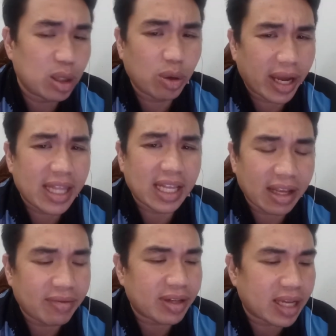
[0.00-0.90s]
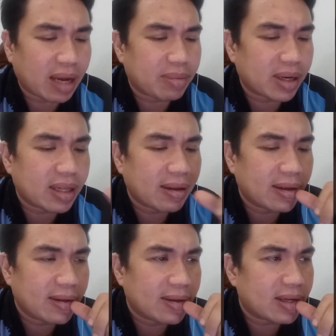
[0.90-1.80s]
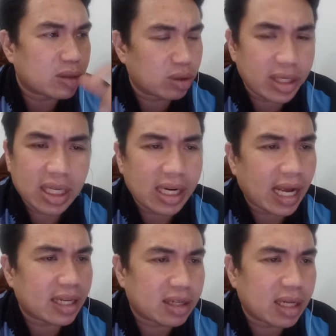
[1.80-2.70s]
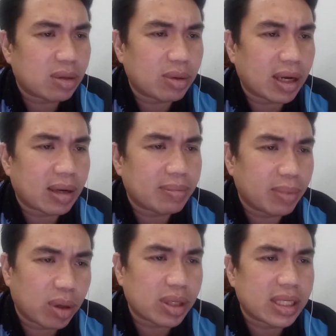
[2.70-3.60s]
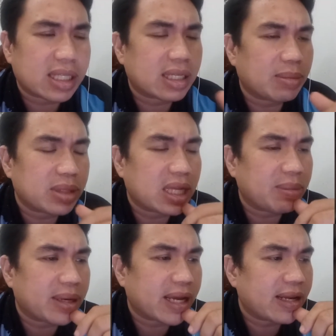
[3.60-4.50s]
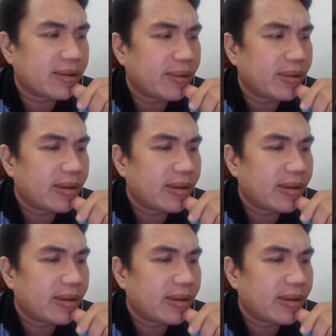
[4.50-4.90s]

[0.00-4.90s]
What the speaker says: you don't get that every time, right? So recently I tried to borrow some steam again,